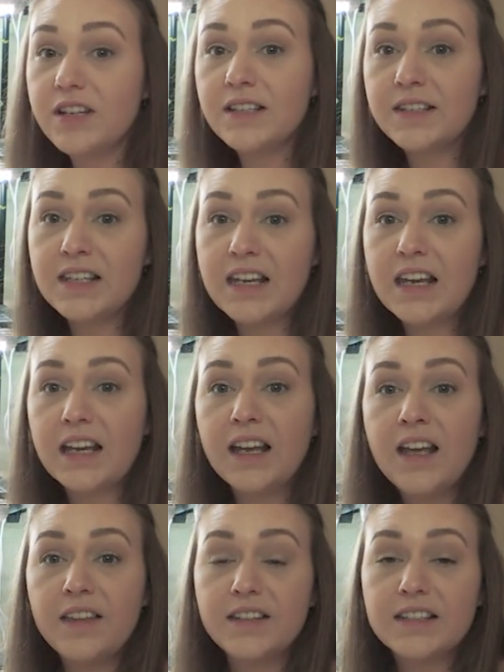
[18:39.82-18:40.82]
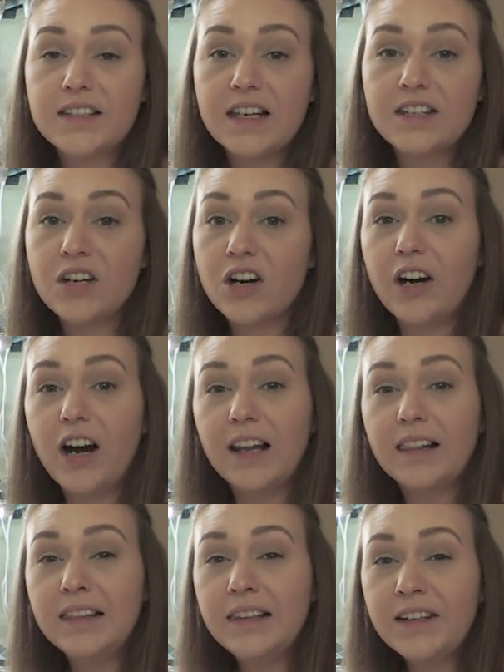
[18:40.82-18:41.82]
can see, the seeds are a
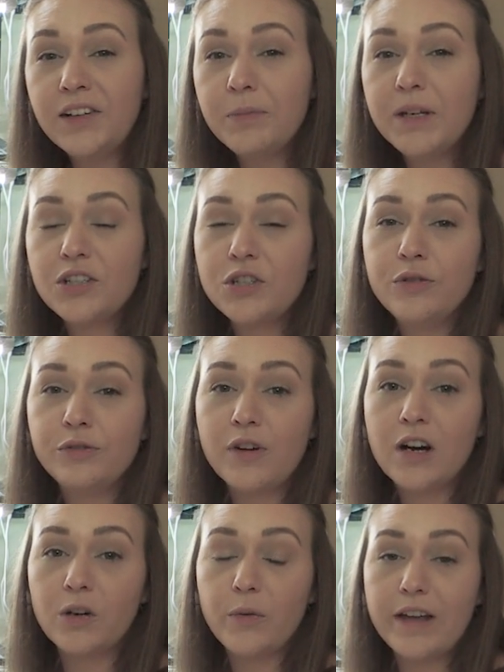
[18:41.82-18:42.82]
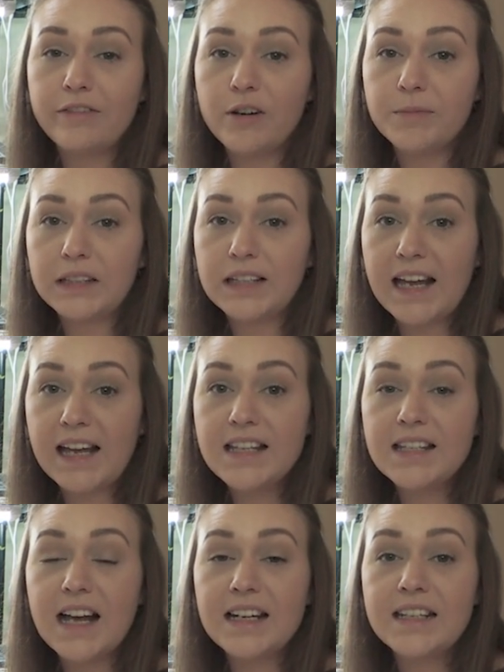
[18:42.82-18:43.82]
little bit too far away from the
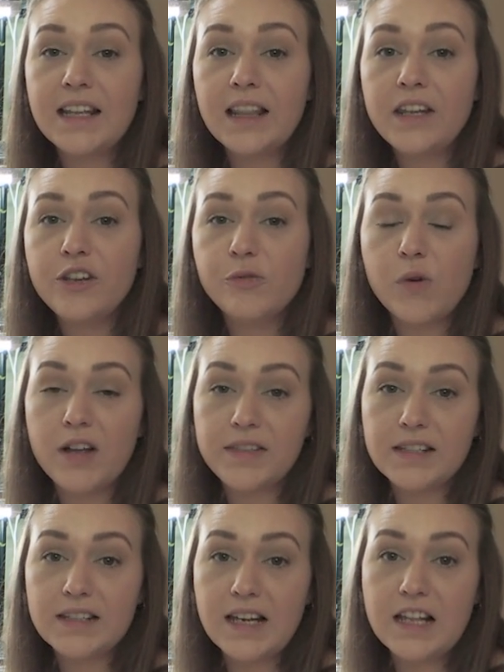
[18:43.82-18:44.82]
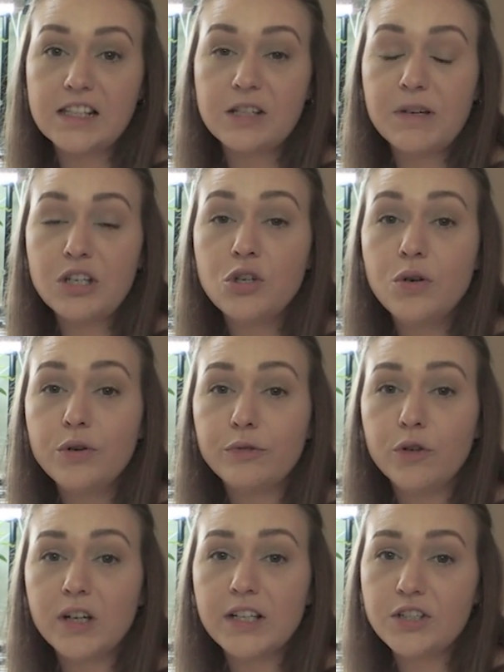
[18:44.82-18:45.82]
lights. Ideally, you want the seeds to be 2 to
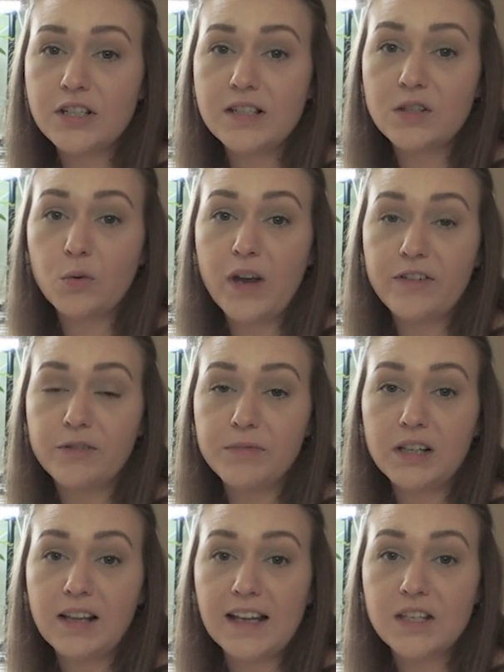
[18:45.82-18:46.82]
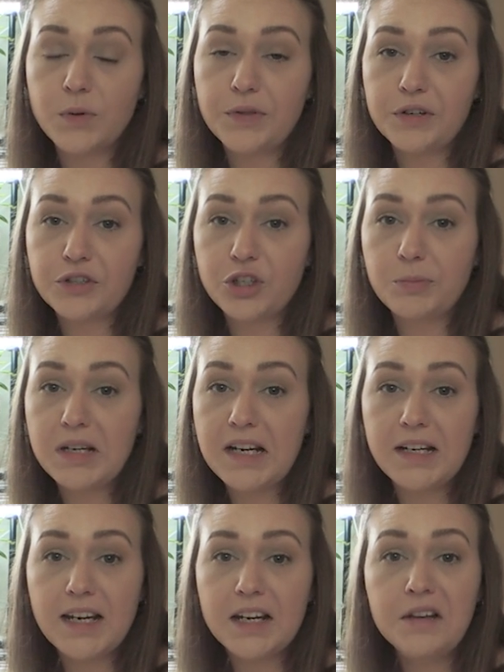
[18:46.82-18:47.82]
4 inches away from the lights when they're
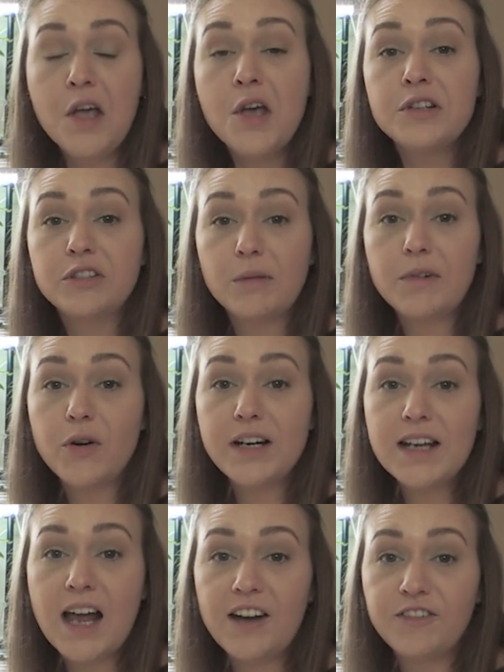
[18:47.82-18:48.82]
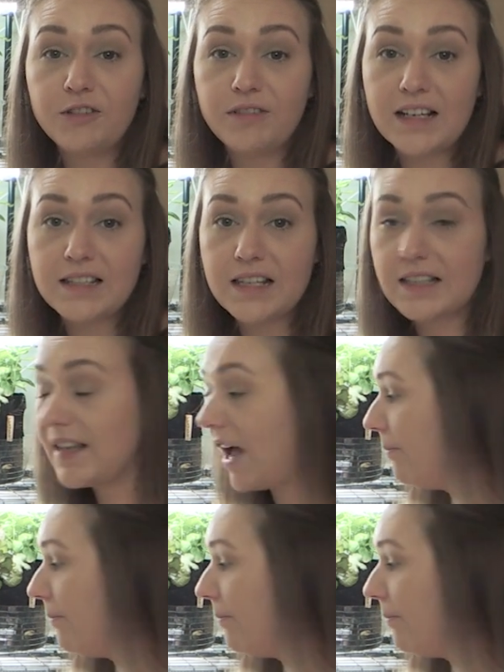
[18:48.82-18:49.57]
germinating. So I'm going to have to raise this